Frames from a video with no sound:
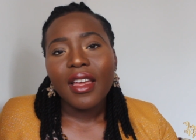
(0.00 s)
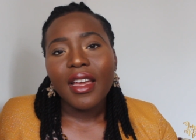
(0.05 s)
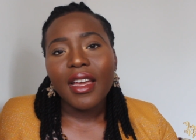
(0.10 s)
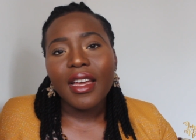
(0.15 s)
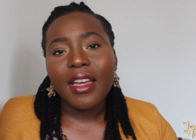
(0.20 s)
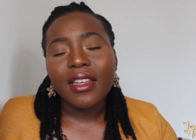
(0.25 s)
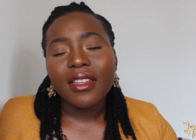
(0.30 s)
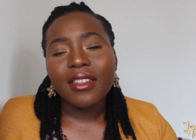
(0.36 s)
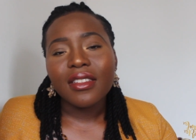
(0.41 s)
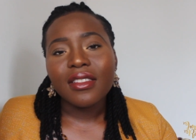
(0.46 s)

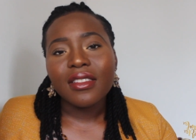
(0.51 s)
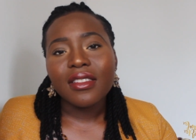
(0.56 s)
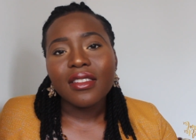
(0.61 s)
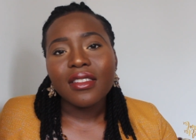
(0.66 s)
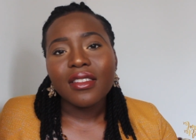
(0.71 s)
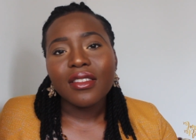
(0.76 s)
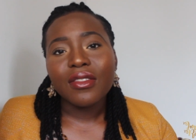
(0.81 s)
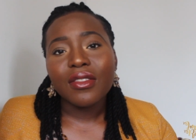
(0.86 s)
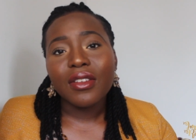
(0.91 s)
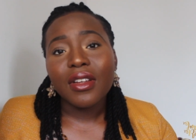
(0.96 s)
and
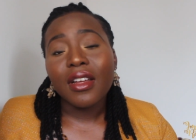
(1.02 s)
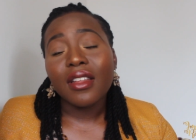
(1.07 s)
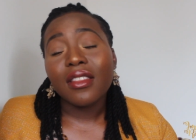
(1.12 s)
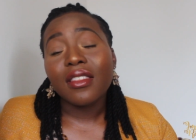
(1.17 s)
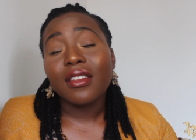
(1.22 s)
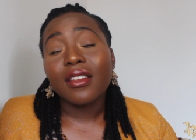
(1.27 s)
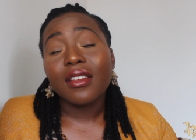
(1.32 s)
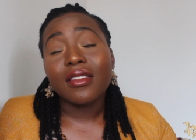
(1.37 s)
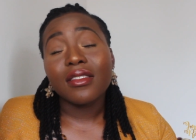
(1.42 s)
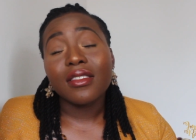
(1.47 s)
I
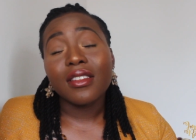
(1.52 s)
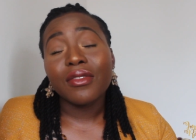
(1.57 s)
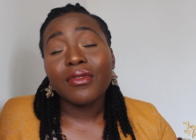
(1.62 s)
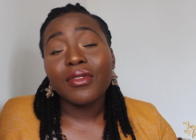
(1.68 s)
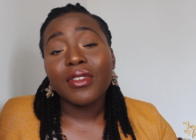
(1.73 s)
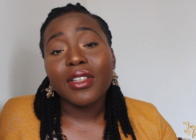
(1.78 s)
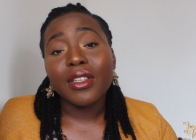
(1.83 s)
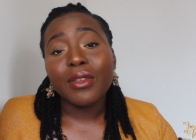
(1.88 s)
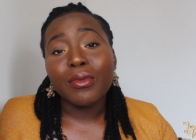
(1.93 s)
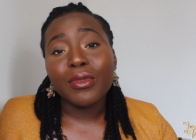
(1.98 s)
think it
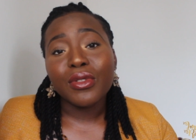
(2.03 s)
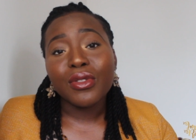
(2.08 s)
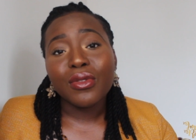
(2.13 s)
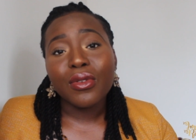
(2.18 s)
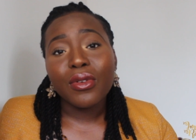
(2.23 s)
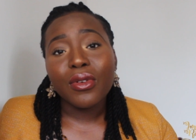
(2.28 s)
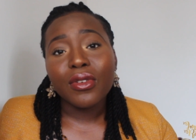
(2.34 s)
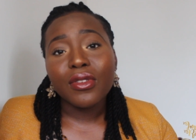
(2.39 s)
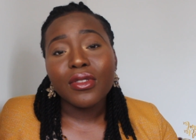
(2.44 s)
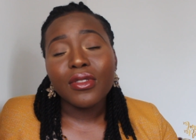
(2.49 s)
definitely was
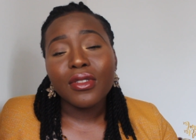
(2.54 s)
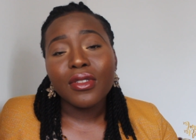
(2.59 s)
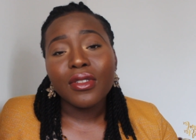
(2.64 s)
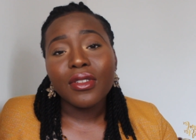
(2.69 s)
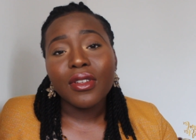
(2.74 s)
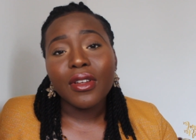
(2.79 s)
God,